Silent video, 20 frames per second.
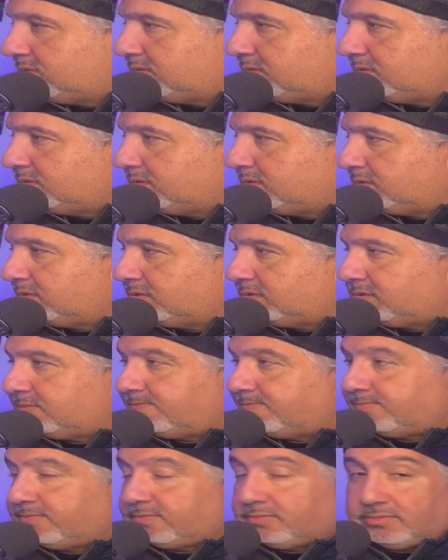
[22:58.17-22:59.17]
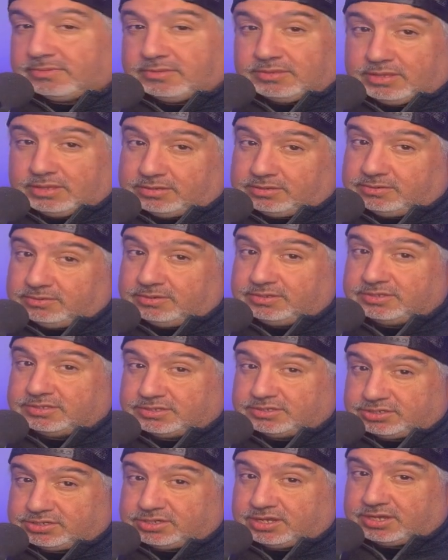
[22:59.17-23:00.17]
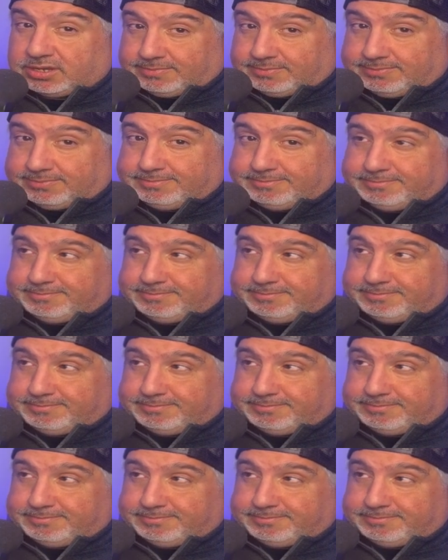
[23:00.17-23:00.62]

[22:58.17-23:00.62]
I can just That dude needs to shut up.